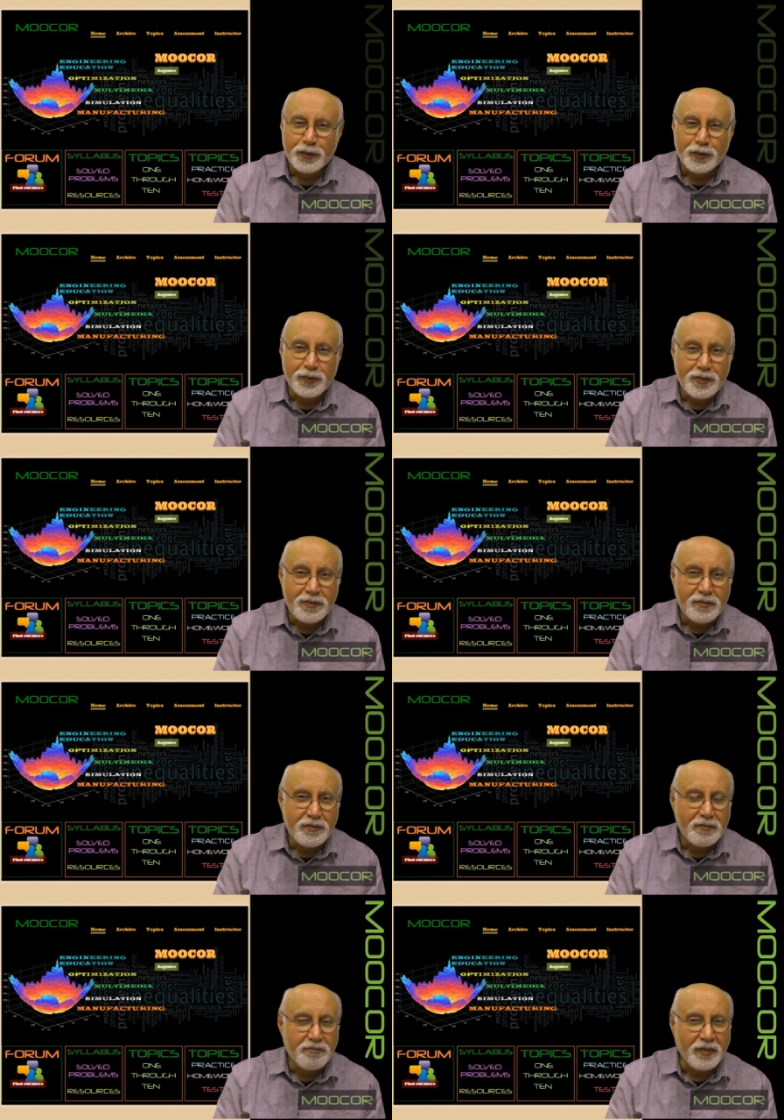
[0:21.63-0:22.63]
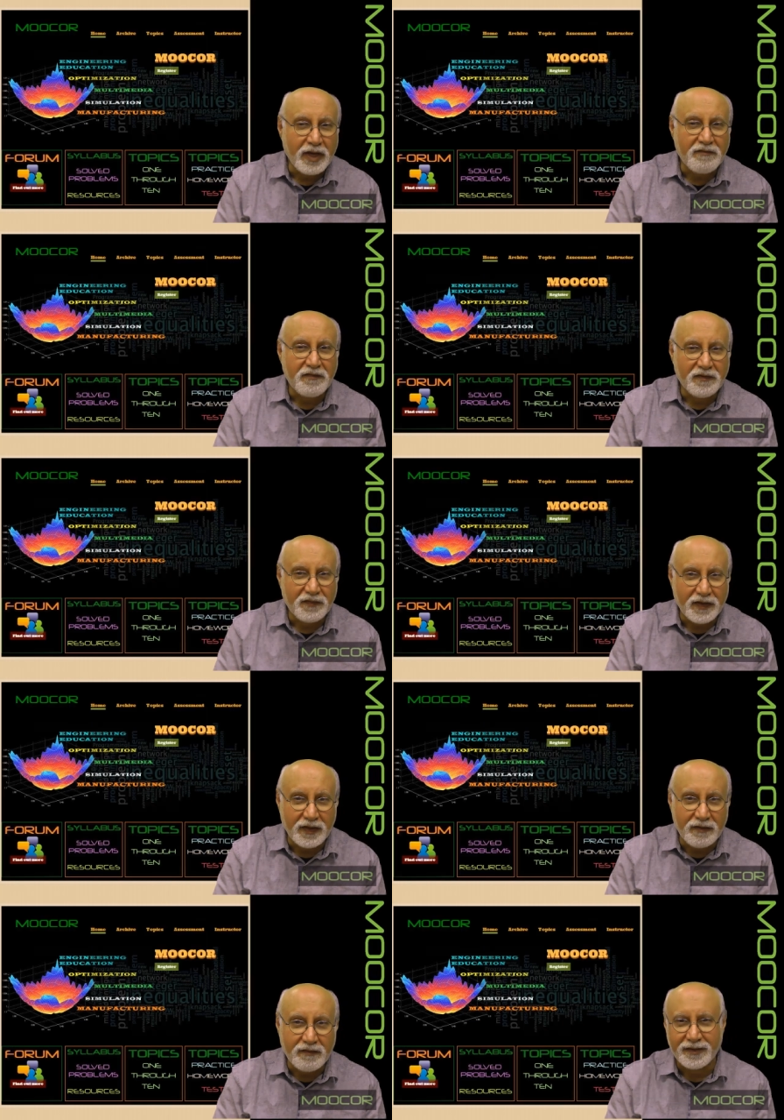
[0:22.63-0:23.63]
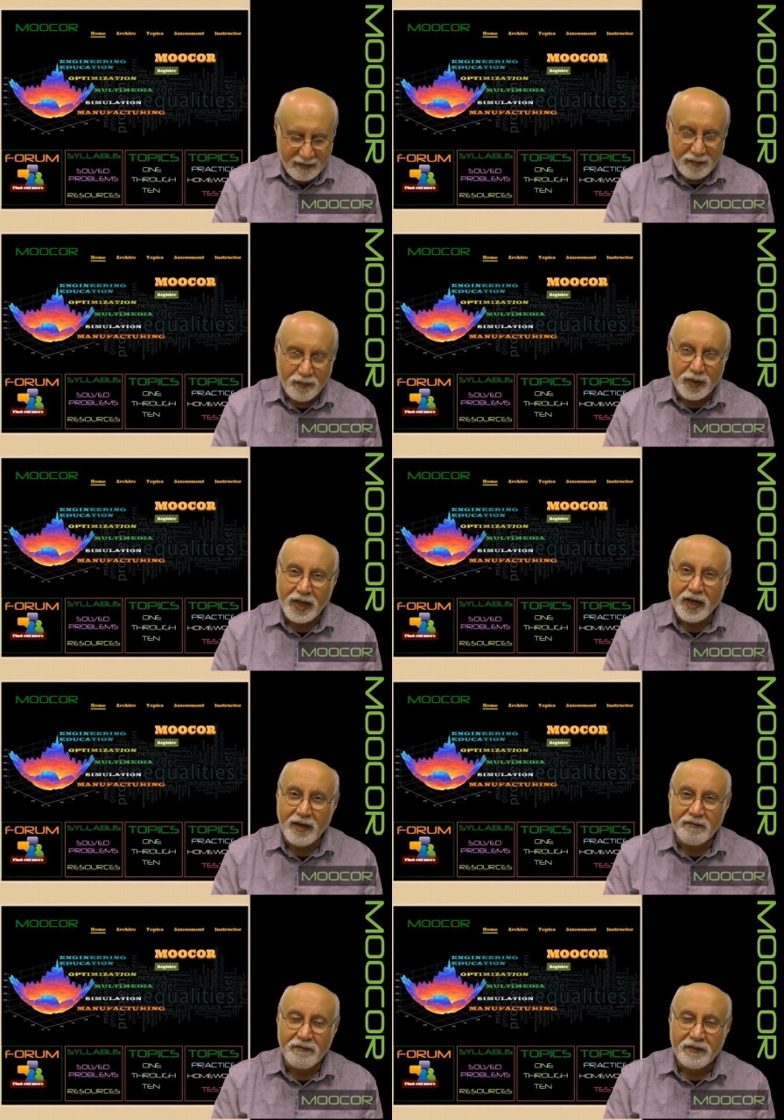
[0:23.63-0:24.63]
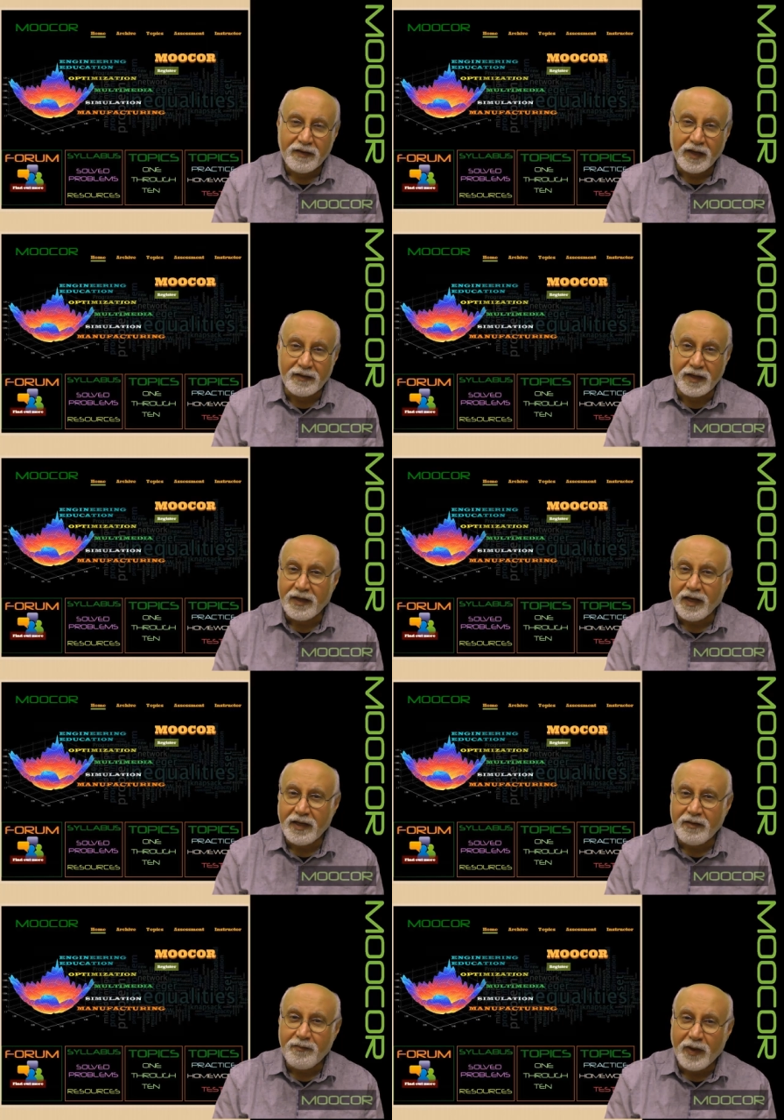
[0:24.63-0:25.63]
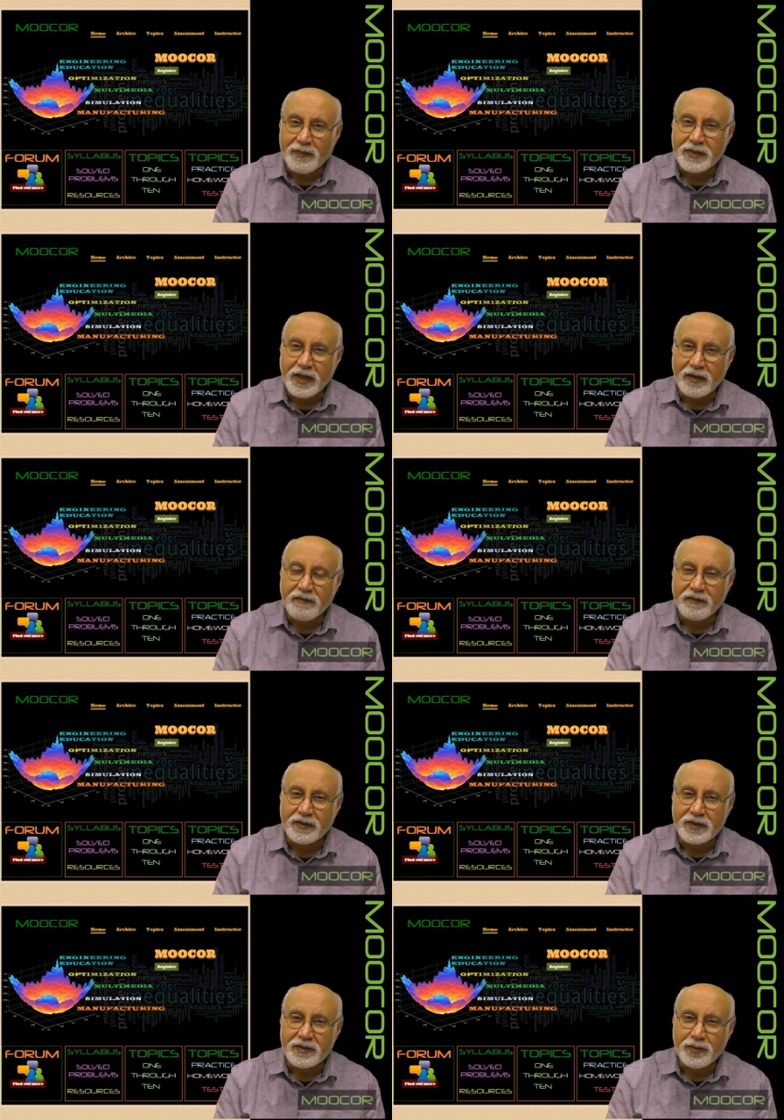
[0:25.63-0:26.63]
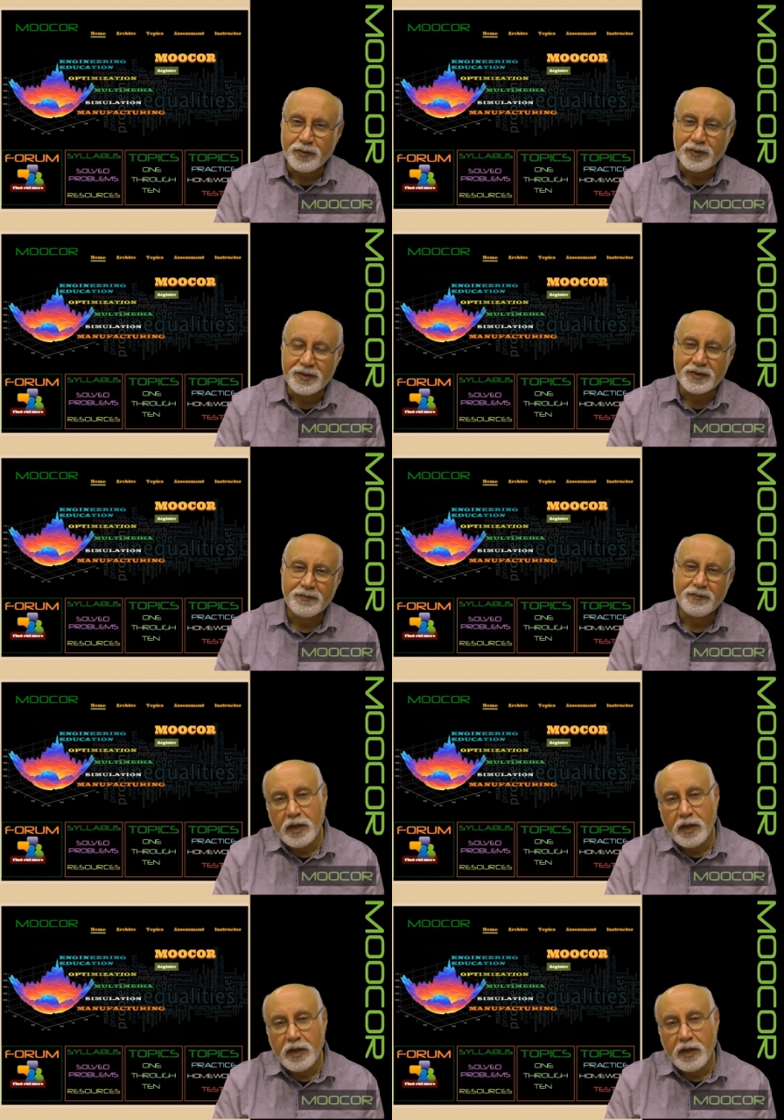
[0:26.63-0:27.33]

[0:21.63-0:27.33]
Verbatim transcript: through May 15th. We have a dedicated website for this course.